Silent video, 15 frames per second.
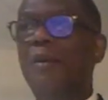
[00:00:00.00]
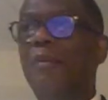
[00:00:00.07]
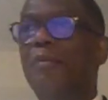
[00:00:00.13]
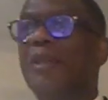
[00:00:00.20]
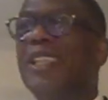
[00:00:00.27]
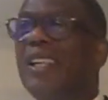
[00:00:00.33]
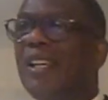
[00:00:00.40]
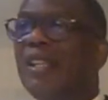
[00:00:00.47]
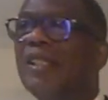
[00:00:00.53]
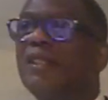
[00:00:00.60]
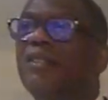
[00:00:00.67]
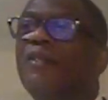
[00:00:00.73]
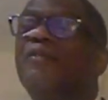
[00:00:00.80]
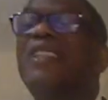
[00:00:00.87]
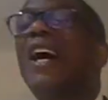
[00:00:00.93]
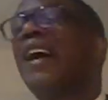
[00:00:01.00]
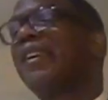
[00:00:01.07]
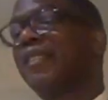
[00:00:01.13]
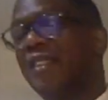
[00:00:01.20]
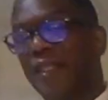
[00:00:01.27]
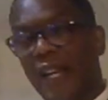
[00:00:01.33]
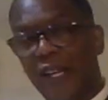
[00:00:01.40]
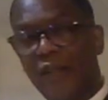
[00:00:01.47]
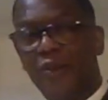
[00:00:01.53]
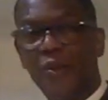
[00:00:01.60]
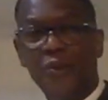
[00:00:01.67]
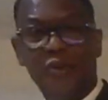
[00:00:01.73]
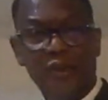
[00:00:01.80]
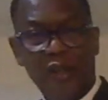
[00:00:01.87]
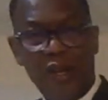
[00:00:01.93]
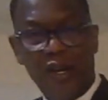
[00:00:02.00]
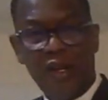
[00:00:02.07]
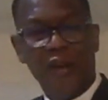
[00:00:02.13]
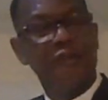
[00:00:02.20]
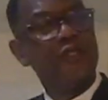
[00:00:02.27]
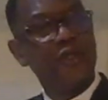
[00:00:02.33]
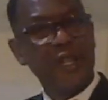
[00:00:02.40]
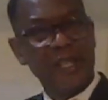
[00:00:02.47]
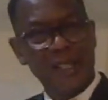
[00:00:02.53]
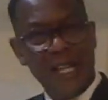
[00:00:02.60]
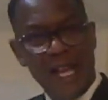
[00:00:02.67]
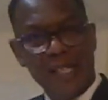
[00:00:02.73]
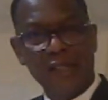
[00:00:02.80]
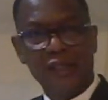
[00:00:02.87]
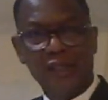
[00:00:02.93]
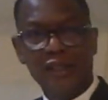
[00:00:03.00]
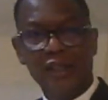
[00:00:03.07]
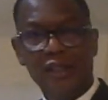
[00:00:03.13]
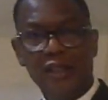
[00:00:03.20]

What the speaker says: because of Dr. Yaku's law of tricknology.